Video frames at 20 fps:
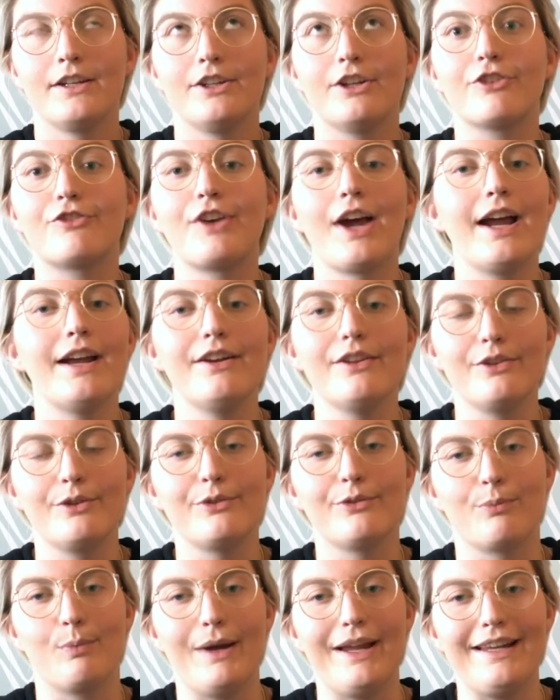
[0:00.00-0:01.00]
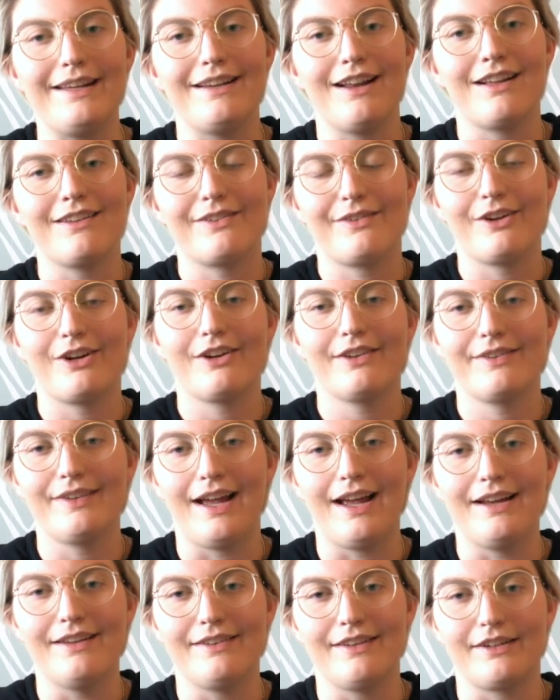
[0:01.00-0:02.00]
You're trying to lose weight, not start a
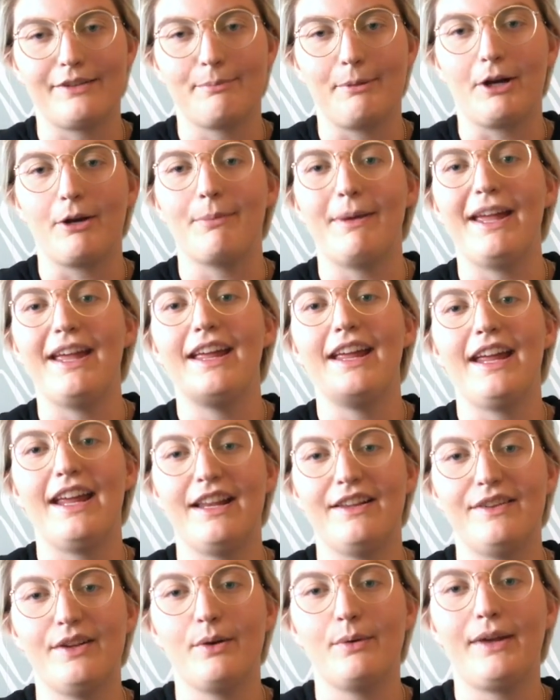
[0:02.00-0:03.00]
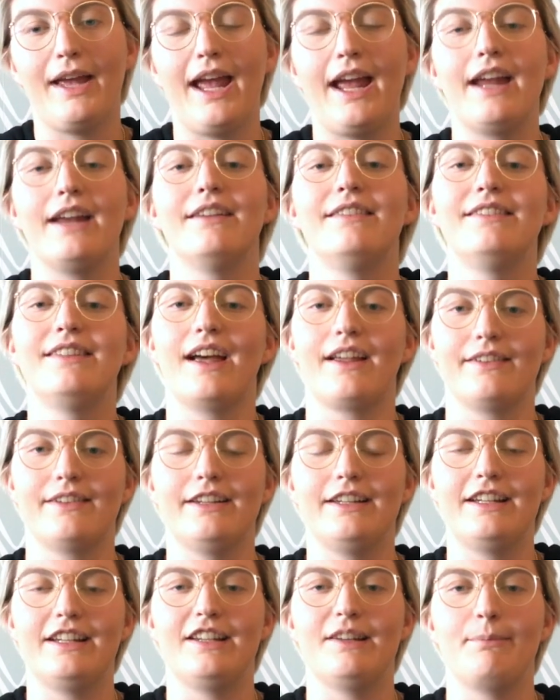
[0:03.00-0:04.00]
science experiment. It's okay,
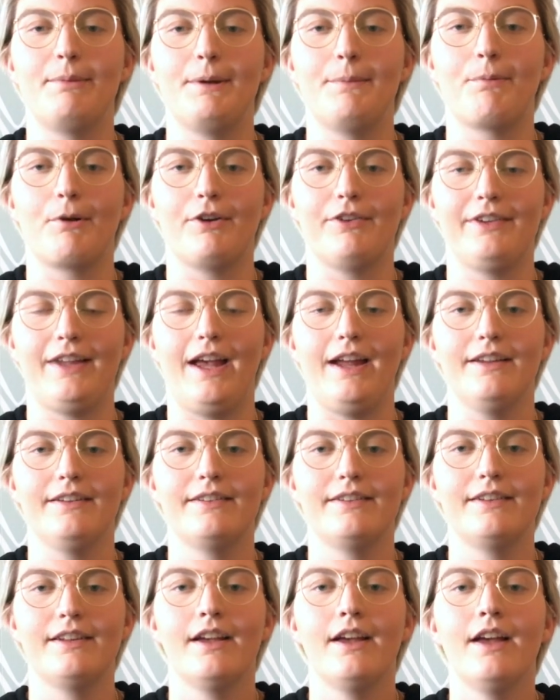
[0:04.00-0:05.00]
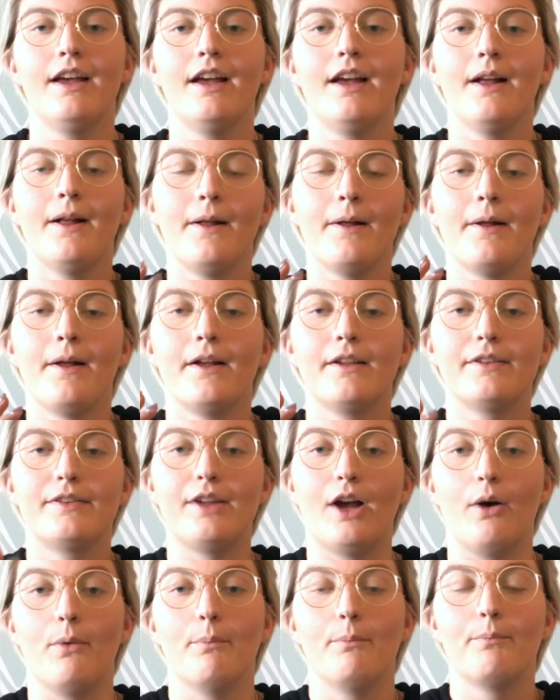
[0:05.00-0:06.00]
doesn't need to be precise.
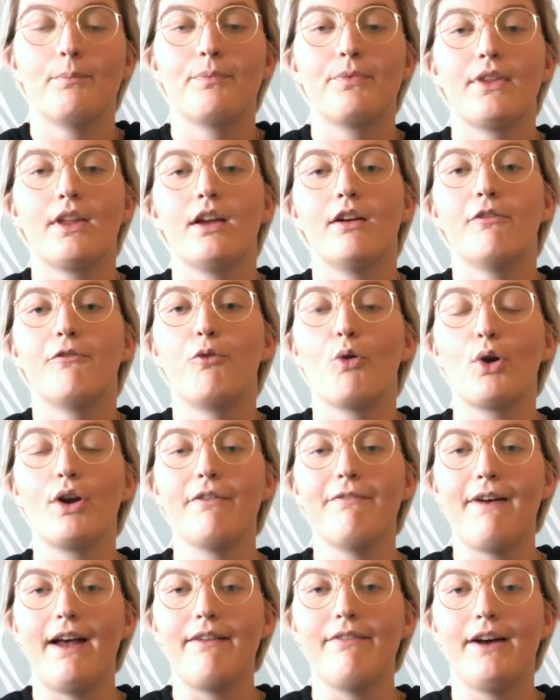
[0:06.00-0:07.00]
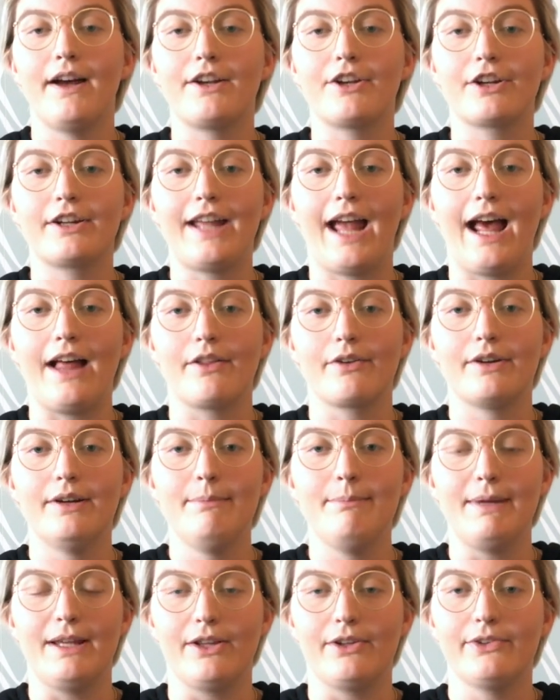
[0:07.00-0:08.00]
So, 400 to 500 calorie
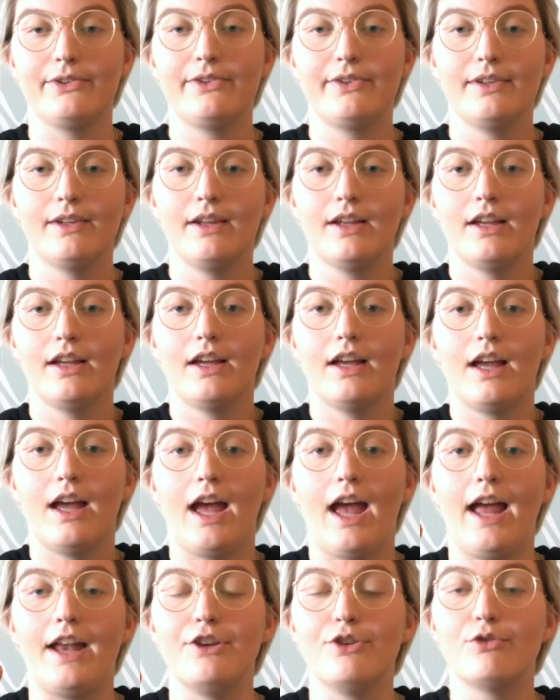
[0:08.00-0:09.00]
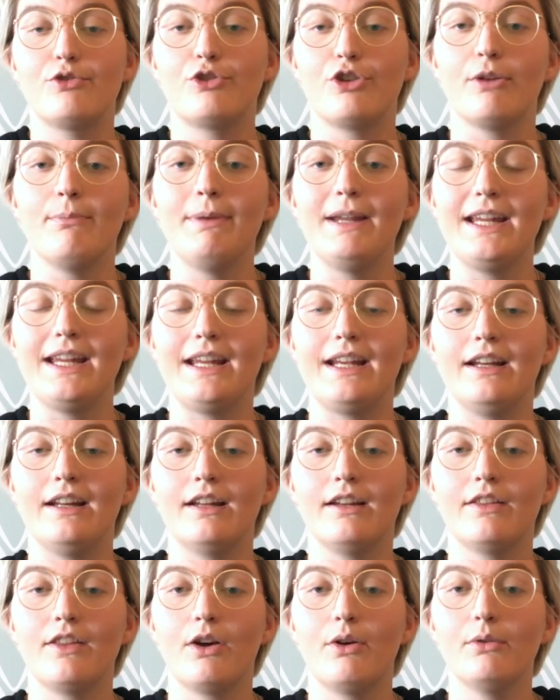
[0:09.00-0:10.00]
meals, and you should be
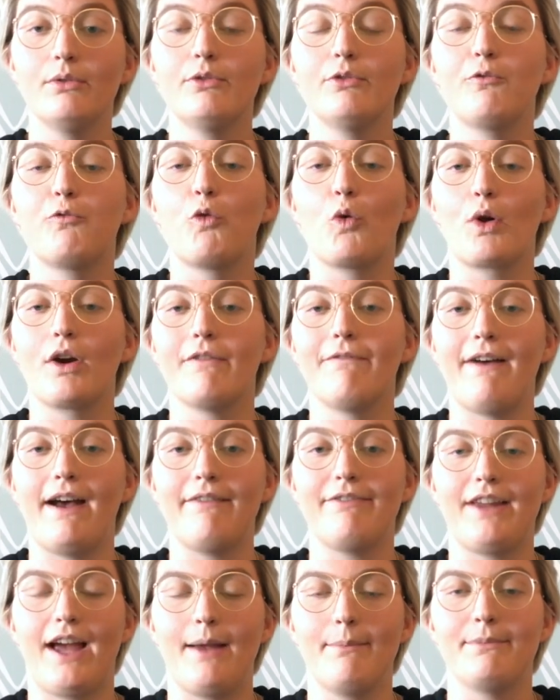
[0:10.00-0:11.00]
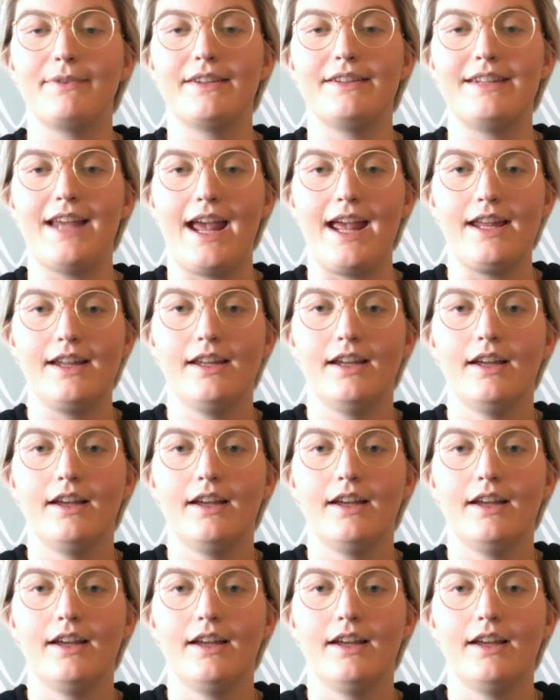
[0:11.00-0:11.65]
eating those 4 to 5 times a day.